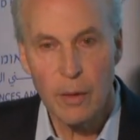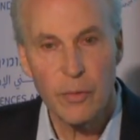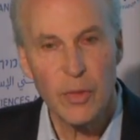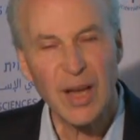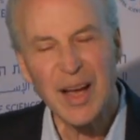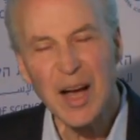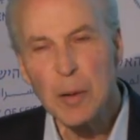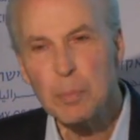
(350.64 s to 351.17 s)
The
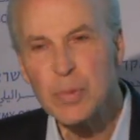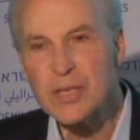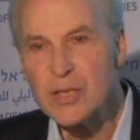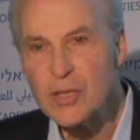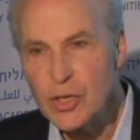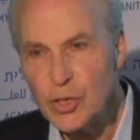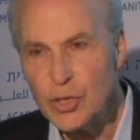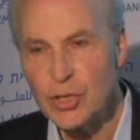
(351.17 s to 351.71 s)

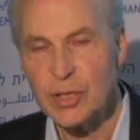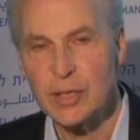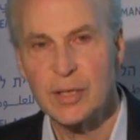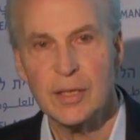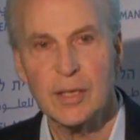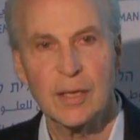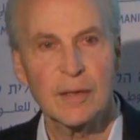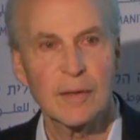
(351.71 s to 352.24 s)

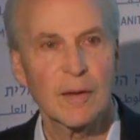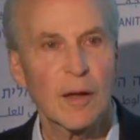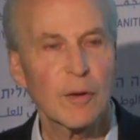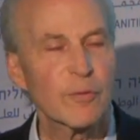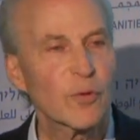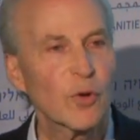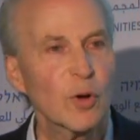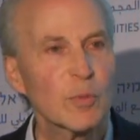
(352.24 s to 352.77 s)
composition
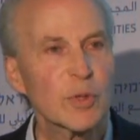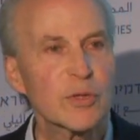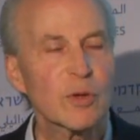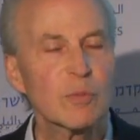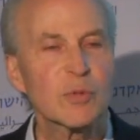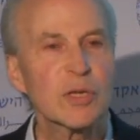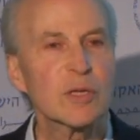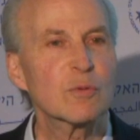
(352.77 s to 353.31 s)
of
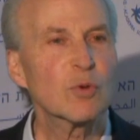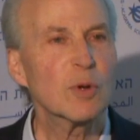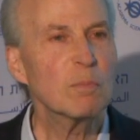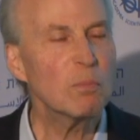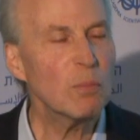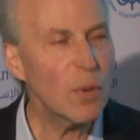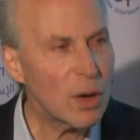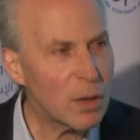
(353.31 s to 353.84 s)
chromosomes is
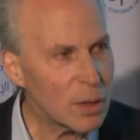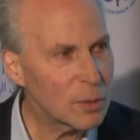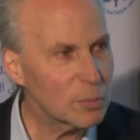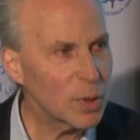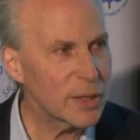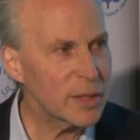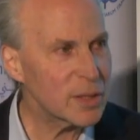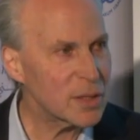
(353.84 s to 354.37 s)

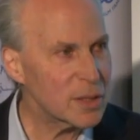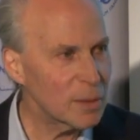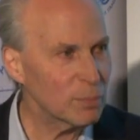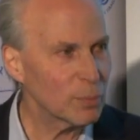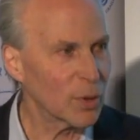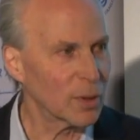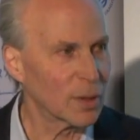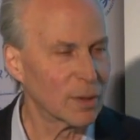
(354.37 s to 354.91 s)
remarkably
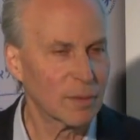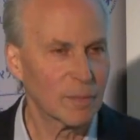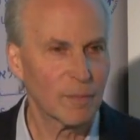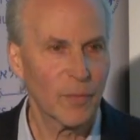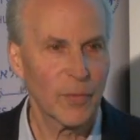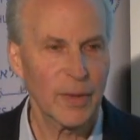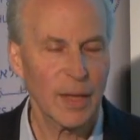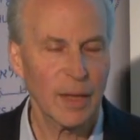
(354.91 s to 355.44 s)
simple.
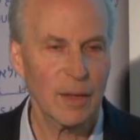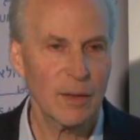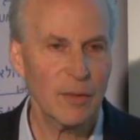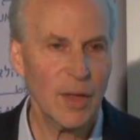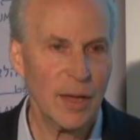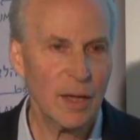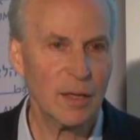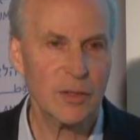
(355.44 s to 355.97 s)

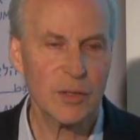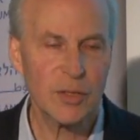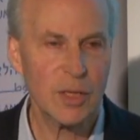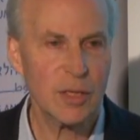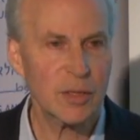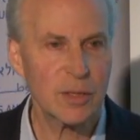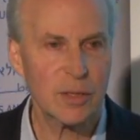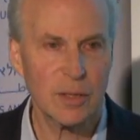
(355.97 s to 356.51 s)
They
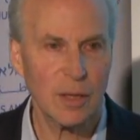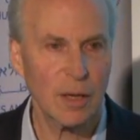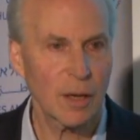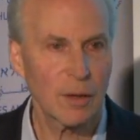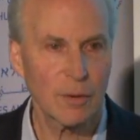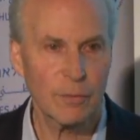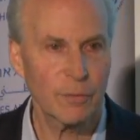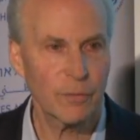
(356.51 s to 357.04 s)
consist
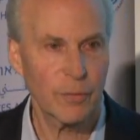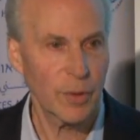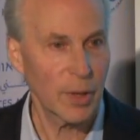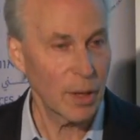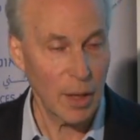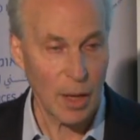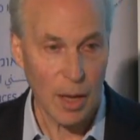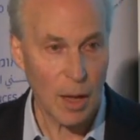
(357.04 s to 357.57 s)
of
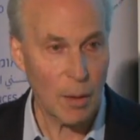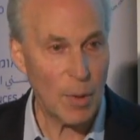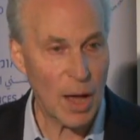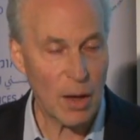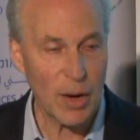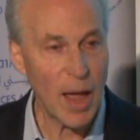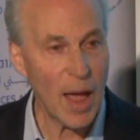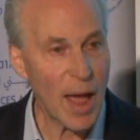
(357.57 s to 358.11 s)

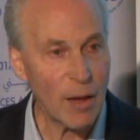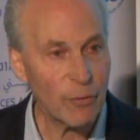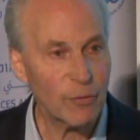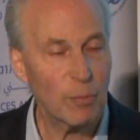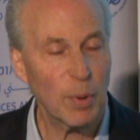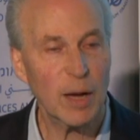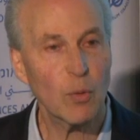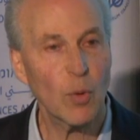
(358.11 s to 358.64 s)
about half
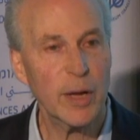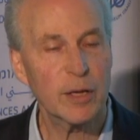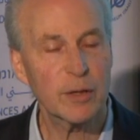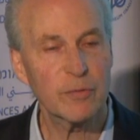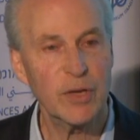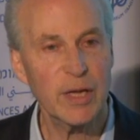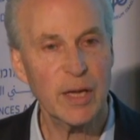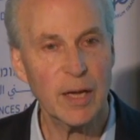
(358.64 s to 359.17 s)
by weight of
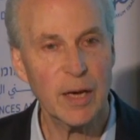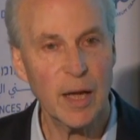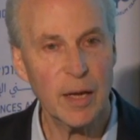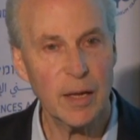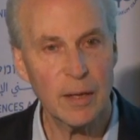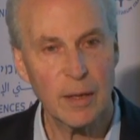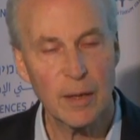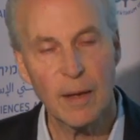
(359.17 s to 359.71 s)

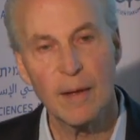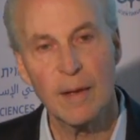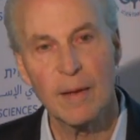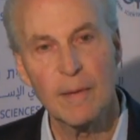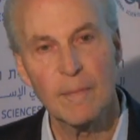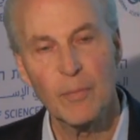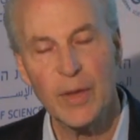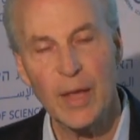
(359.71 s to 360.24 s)
DNA,
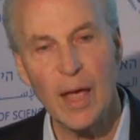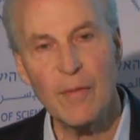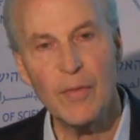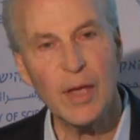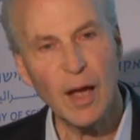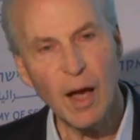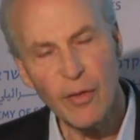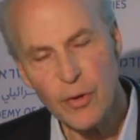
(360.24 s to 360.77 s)
and
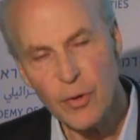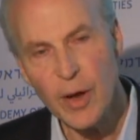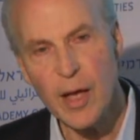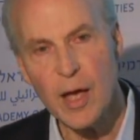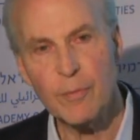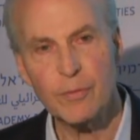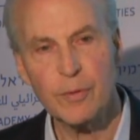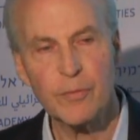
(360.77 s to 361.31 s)
the other
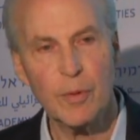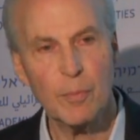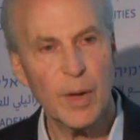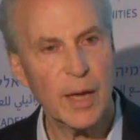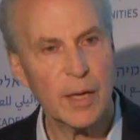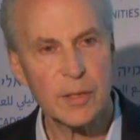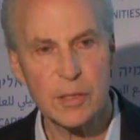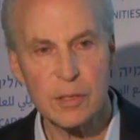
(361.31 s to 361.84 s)
half of the
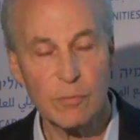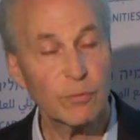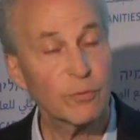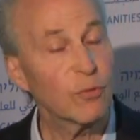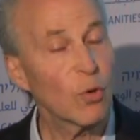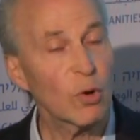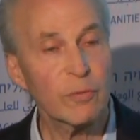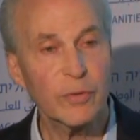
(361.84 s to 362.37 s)
mass,
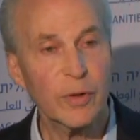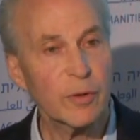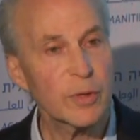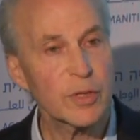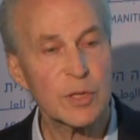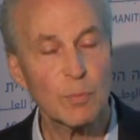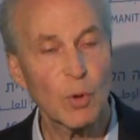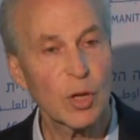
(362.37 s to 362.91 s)
4 very
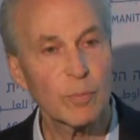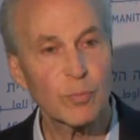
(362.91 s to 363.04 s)
small